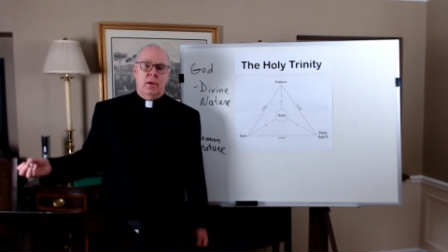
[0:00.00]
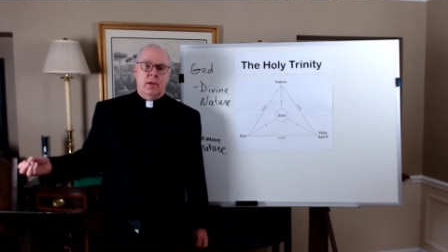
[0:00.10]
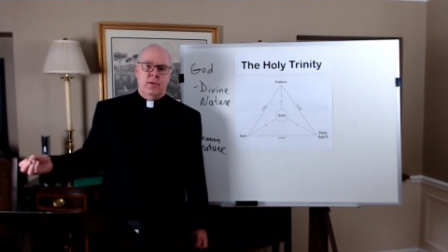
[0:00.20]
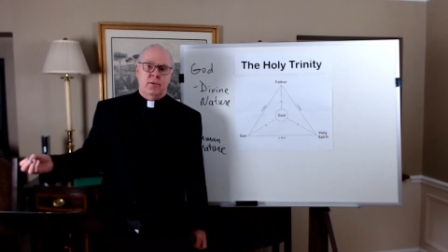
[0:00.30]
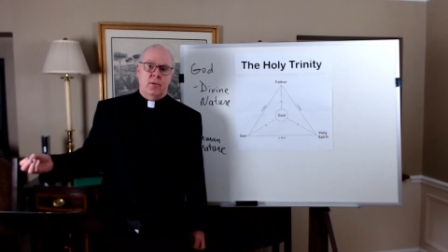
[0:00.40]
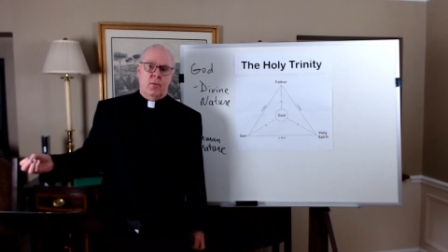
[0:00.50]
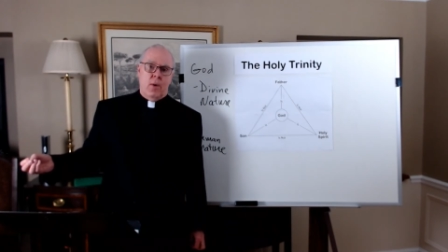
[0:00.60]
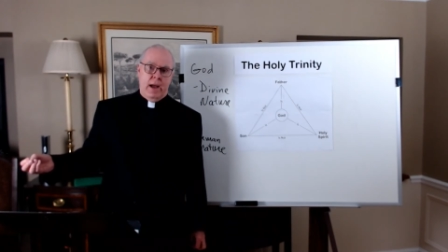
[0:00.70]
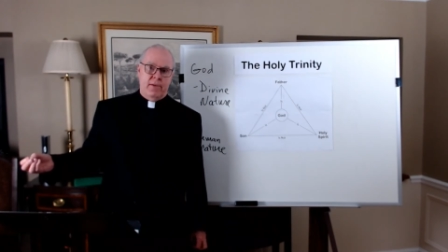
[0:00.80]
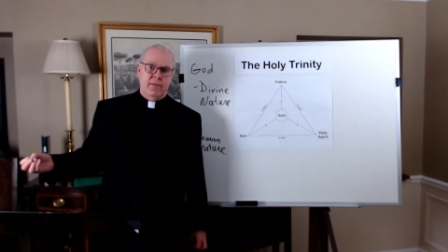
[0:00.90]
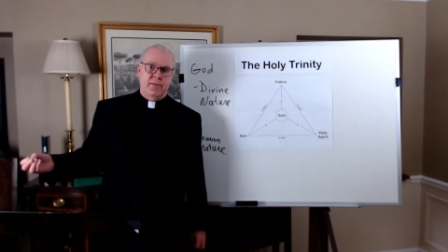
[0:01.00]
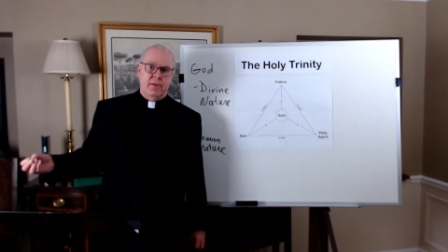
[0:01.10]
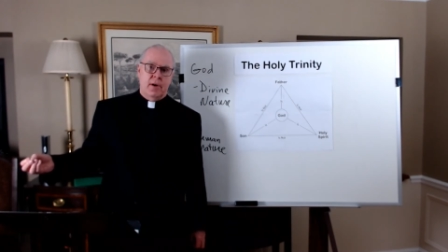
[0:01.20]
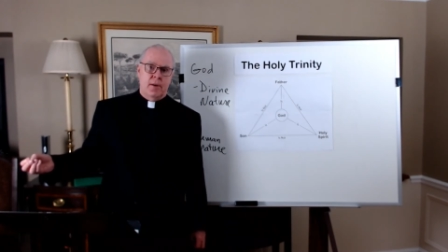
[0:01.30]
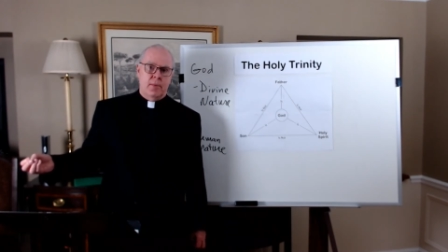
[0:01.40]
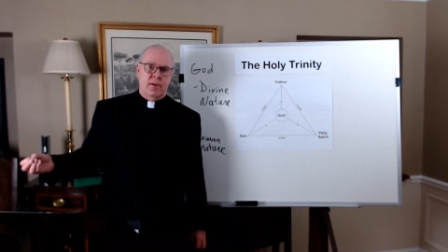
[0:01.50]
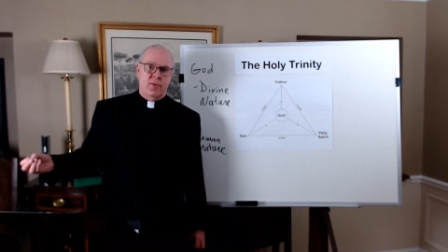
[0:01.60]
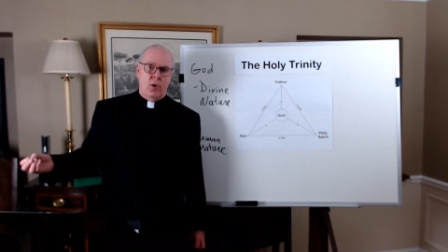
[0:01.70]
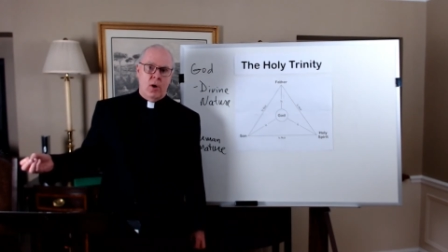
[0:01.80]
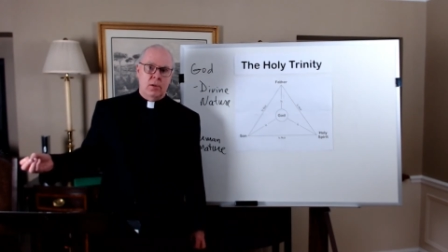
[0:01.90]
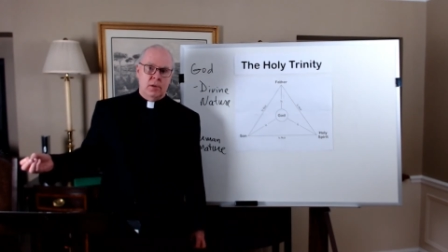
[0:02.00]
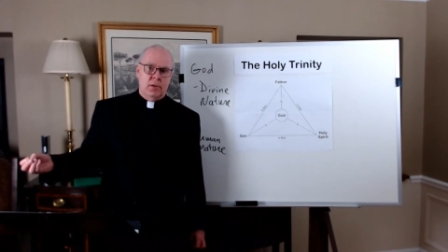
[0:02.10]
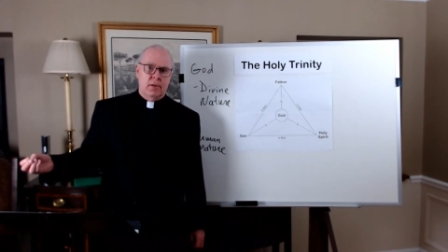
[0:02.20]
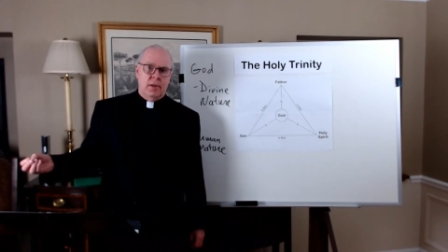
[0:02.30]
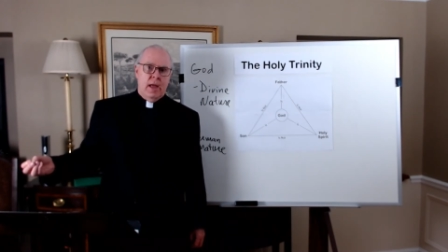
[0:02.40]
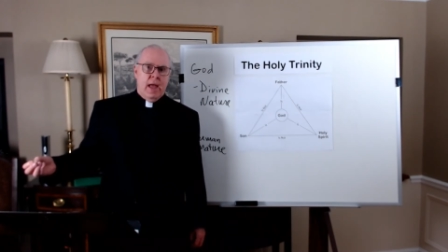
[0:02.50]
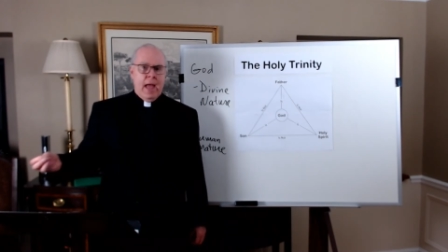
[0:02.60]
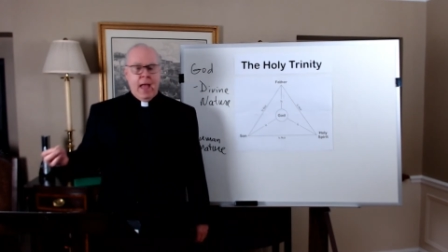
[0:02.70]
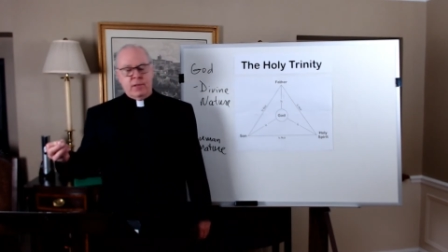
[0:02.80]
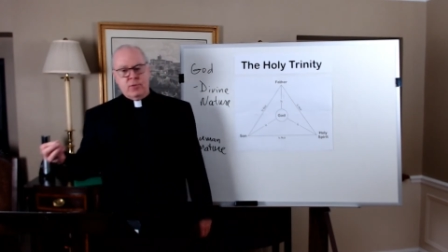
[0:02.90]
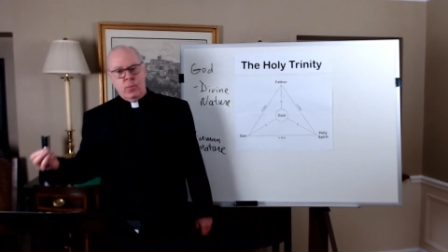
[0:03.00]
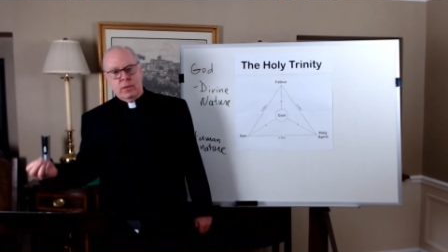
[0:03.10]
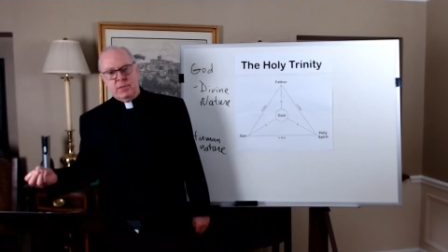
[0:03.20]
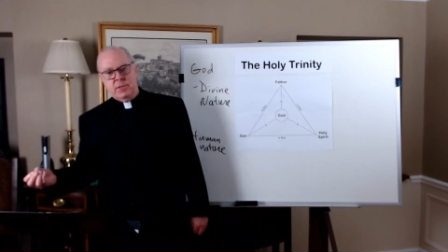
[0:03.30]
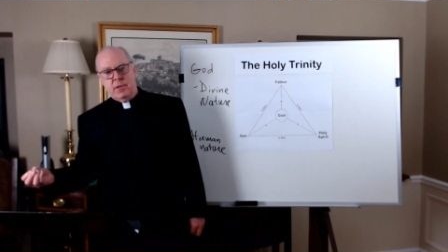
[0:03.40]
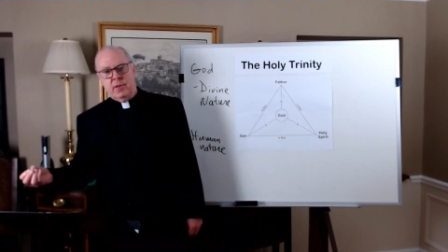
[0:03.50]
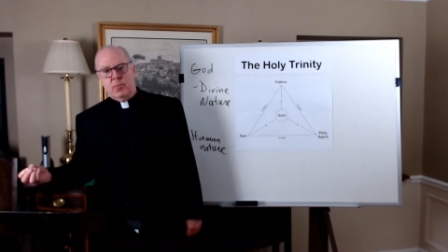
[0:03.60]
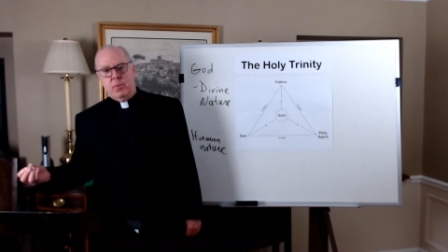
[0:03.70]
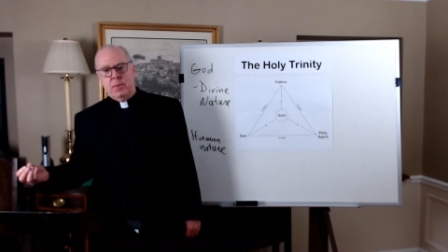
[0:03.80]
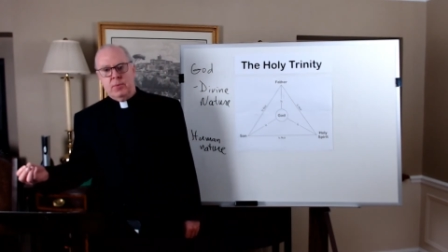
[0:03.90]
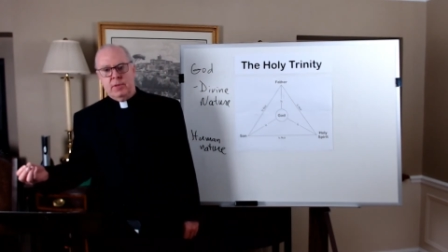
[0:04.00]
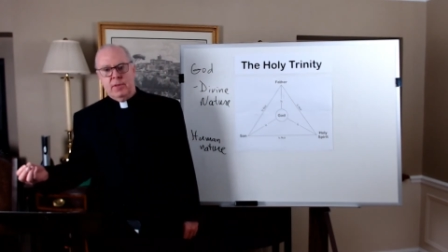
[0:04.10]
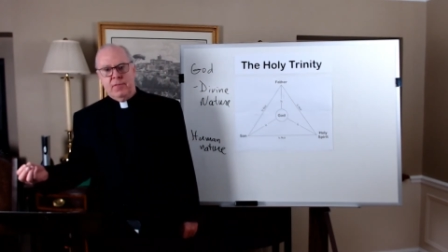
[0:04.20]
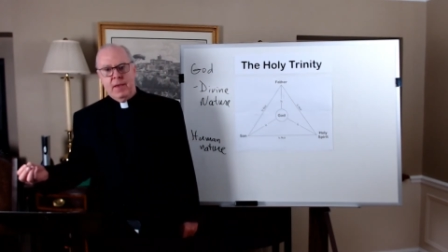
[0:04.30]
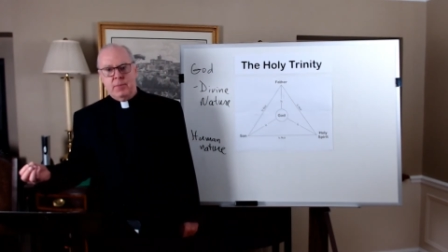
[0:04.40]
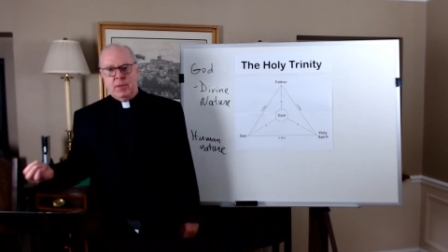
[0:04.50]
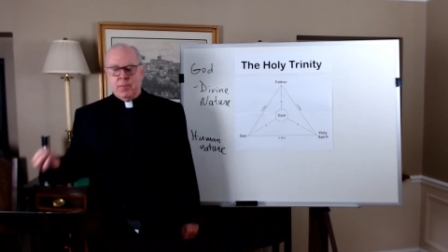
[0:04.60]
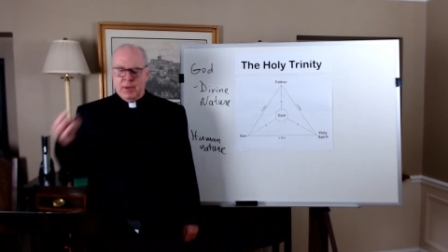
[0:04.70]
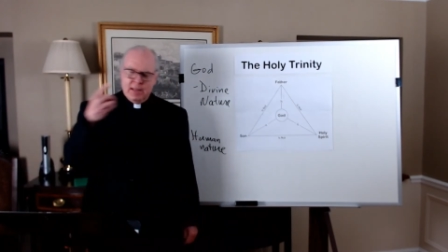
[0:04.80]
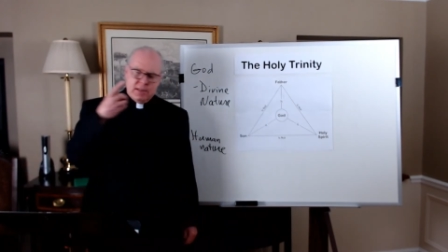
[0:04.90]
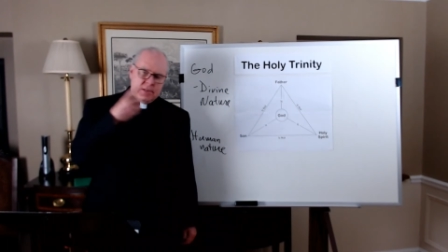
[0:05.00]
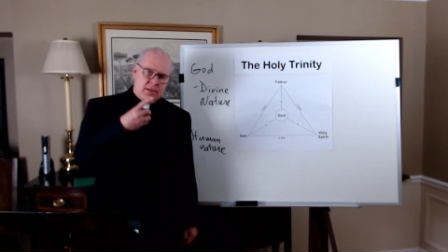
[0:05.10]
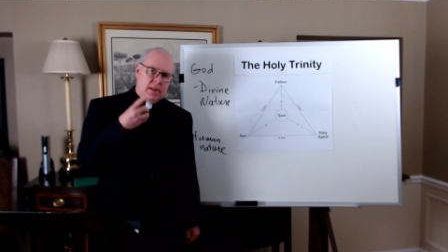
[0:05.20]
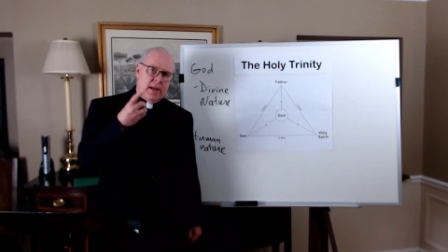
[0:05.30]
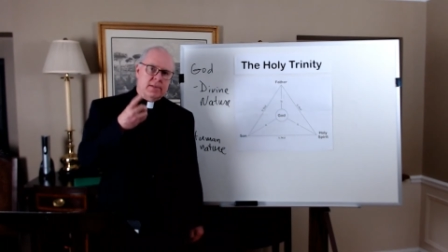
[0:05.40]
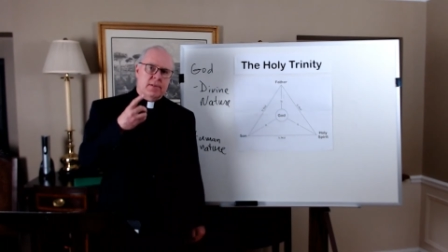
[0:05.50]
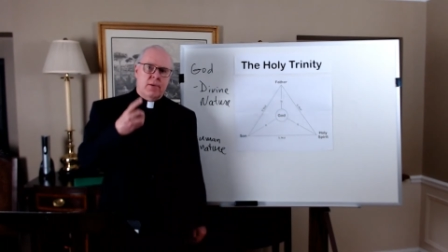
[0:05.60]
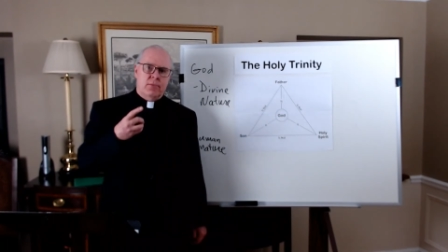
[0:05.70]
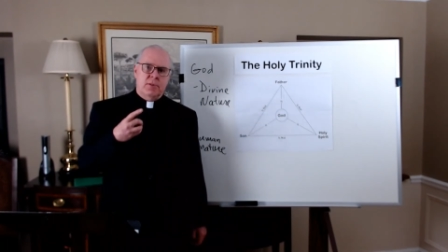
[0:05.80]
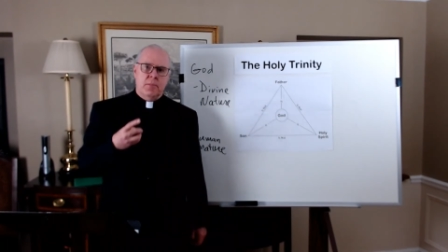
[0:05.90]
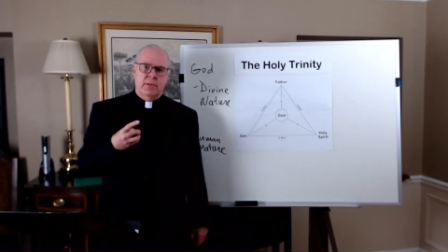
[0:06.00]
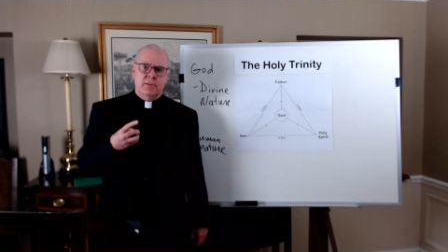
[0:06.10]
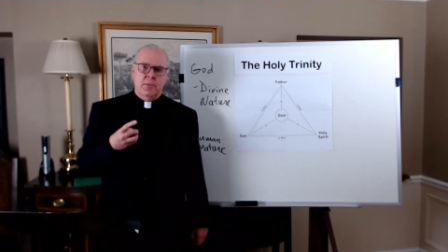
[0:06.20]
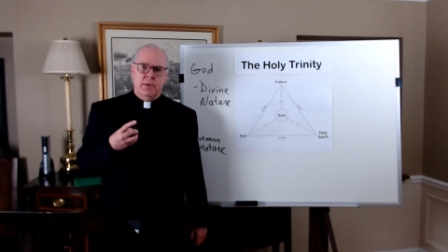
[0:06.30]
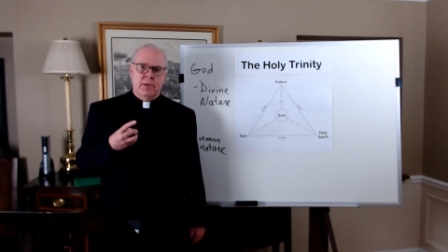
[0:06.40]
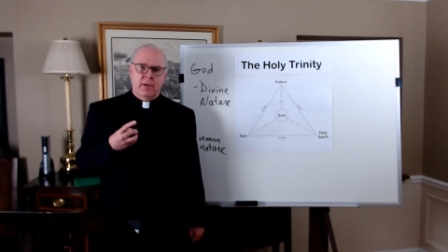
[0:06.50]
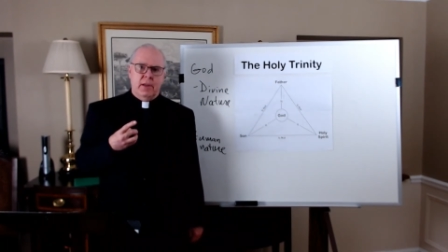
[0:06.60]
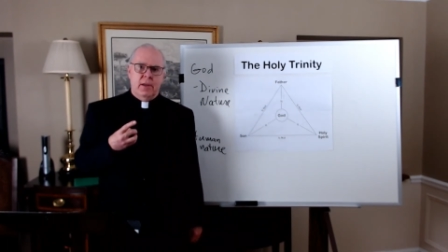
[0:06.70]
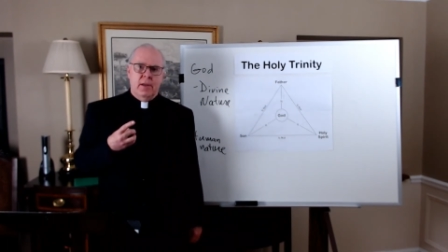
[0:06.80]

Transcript: his wife above all, as well as the other people in the family. But he still has that responsibility.